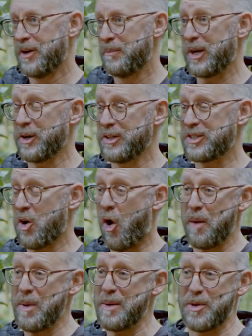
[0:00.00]
Because I
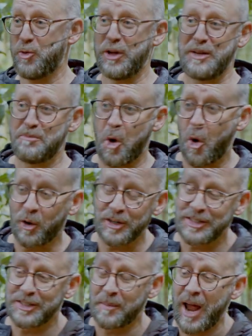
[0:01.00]
may be really
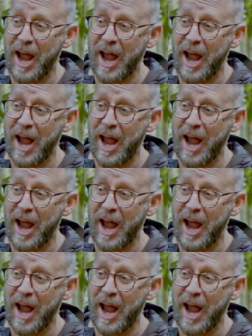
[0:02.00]
honest about